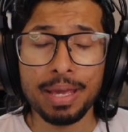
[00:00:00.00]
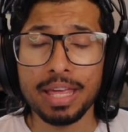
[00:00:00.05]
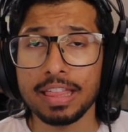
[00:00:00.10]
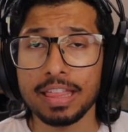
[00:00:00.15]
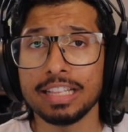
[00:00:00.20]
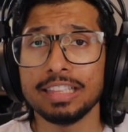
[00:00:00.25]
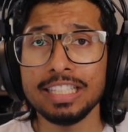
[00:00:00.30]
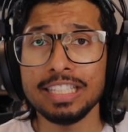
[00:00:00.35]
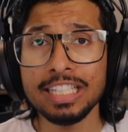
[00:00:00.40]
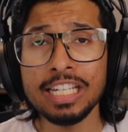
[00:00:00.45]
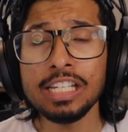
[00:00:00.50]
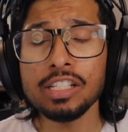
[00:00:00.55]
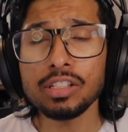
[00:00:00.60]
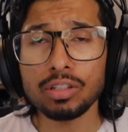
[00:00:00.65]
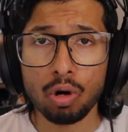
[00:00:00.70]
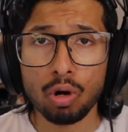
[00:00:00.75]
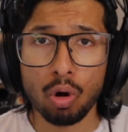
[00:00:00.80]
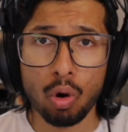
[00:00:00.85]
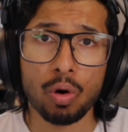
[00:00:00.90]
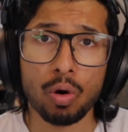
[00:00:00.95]
These are
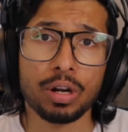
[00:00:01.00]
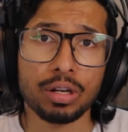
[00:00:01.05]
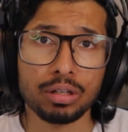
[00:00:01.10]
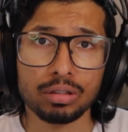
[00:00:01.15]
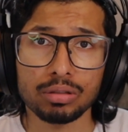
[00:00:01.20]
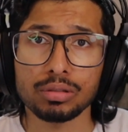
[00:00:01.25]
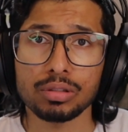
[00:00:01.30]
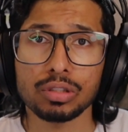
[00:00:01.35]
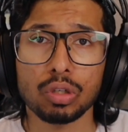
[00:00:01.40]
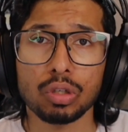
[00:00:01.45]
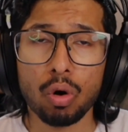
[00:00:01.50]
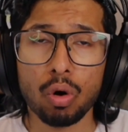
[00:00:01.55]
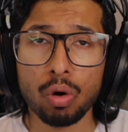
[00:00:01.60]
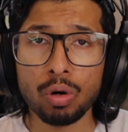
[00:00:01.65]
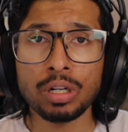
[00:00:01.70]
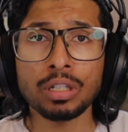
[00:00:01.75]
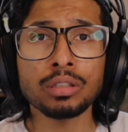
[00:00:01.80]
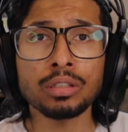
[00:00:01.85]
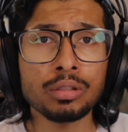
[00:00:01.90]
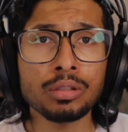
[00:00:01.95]
oracles.
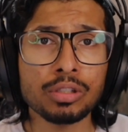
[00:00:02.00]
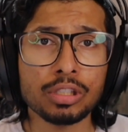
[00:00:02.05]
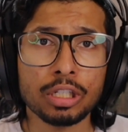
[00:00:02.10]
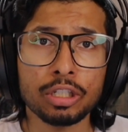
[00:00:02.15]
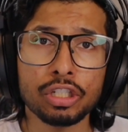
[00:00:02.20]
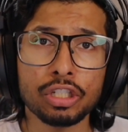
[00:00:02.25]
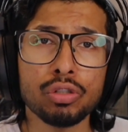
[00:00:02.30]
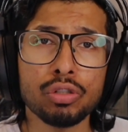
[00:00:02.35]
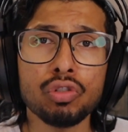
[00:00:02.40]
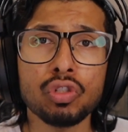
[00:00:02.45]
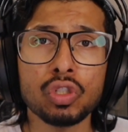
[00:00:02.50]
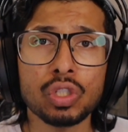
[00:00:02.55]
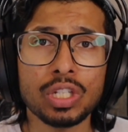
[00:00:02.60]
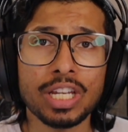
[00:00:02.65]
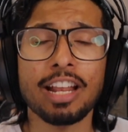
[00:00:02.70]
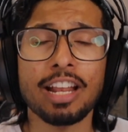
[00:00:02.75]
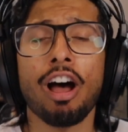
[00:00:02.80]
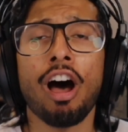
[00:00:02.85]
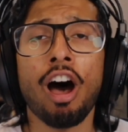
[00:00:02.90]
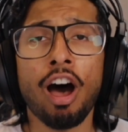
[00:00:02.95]
Oracles are used to get
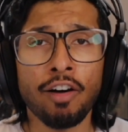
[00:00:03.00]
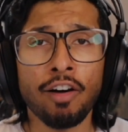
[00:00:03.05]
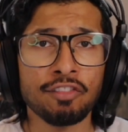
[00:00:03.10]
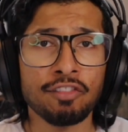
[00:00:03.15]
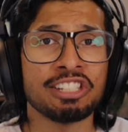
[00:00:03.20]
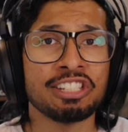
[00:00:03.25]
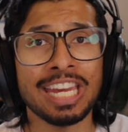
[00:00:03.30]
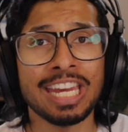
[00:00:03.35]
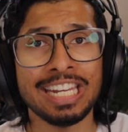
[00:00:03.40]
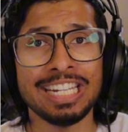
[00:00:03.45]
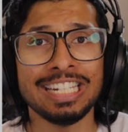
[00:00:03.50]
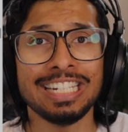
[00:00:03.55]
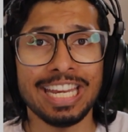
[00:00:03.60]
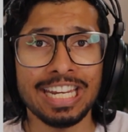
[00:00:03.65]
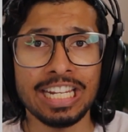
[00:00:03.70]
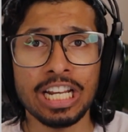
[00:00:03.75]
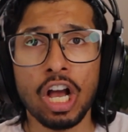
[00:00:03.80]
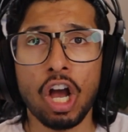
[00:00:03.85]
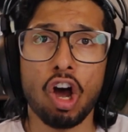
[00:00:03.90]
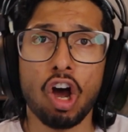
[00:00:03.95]
off-chain
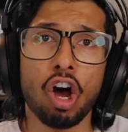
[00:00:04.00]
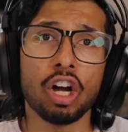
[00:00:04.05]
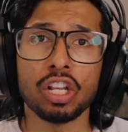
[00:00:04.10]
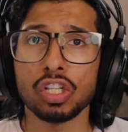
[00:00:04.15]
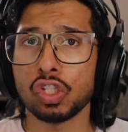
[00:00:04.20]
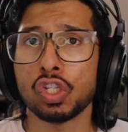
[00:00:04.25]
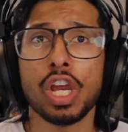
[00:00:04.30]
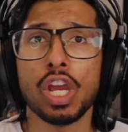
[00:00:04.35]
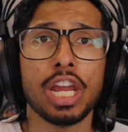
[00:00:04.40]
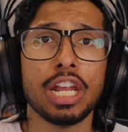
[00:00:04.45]
data on-chain.